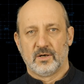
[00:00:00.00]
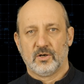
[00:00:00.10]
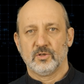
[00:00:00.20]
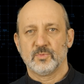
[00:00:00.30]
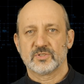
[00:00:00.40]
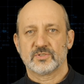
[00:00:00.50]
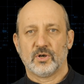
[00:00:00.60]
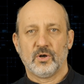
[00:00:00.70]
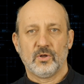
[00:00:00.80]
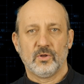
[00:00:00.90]
Almost
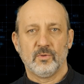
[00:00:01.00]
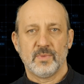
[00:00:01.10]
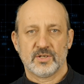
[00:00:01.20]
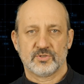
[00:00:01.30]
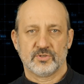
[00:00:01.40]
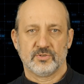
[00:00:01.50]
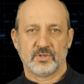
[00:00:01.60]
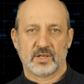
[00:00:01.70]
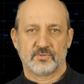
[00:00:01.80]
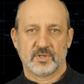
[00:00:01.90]
all mentioned
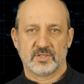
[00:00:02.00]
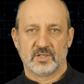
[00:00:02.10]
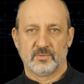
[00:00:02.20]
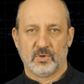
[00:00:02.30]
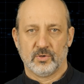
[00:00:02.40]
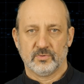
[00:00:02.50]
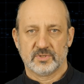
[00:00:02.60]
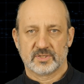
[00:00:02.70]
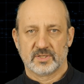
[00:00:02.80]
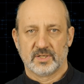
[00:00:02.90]
addressing
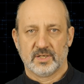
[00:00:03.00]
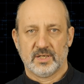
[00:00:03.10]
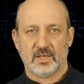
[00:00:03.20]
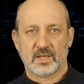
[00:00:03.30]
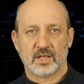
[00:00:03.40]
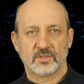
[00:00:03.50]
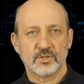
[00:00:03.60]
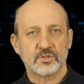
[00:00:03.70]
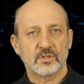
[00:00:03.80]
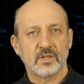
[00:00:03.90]
modes can
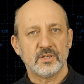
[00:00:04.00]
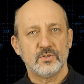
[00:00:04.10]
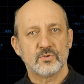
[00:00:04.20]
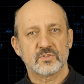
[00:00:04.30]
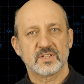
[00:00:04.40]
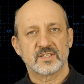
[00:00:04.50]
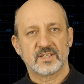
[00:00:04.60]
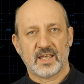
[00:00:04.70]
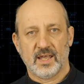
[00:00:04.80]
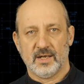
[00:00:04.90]
additionally use the
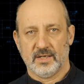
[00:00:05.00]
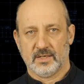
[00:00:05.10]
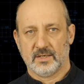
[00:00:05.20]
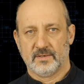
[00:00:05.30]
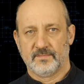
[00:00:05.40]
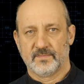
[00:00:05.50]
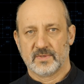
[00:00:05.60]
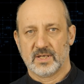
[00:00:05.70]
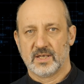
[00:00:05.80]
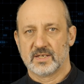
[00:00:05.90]
scaling.
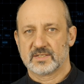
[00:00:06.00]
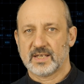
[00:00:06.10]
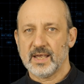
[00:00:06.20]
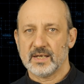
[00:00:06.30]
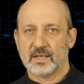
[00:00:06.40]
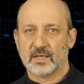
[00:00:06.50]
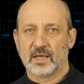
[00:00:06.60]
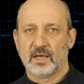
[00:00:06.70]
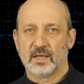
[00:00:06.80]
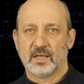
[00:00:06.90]
Scaling
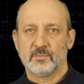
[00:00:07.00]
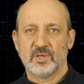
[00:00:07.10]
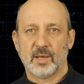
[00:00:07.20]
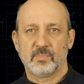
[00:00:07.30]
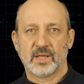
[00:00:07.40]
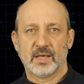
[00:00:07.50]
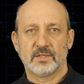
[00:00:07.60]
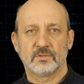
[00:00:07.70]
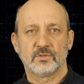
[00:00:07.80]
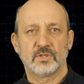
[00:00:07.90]
can be applied
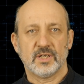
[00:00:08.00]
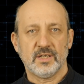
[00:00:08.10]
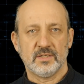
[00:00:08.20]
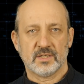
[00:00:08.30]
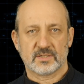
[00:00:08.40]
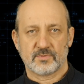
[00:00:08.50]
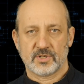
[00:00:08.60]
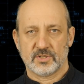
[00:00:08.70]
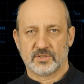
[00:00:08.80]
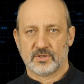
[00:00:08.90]
to the index
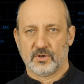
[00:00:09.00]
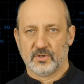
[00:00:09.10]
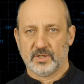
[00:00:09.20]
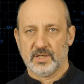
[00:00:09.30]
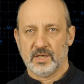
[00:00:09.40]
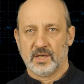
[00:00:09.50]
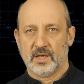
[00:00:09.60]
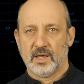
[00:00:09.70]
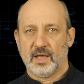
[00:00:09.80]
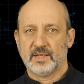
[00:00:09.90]
register only,
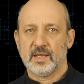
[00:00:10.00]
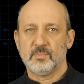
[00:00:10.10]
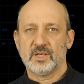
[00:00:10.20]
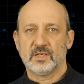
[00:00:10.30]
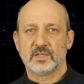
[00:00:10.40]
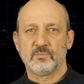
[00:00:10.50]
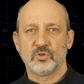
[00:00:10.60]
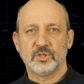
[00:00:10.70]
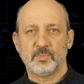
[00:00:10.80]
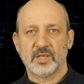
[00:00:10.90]
enabling the
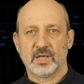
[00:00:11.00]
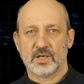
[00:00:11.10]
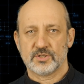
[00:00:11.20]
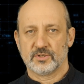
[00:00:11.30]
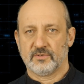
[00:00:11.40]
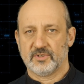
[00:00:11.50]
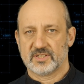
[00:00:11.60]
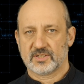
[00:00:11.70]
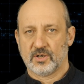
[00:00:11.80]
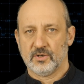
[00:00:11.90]
multiplication of
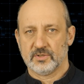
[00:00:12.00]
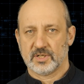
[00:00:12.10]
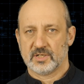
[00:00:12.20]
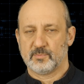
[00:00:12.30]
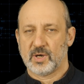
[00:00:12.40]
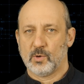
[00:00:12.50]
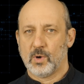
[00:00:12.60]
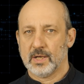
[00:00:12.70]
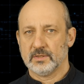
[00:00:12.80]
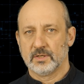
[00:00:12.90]
its content by
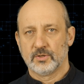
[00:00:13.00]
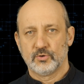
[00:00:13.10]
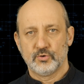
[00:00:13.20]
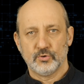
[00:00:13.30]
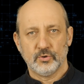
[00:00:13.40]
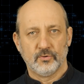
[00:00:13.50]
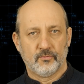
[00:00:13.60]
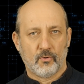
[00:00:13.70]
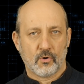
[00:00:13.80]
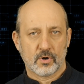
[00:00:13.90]
1, 2,
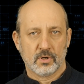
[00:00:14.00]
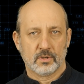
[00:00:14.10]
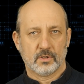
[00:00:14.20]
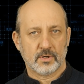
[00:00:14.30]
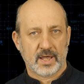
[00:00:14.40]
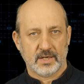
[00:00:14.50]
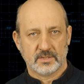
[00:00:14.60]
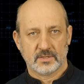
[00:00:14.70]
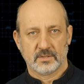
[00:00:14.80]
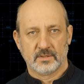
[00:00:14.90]
4, or 8.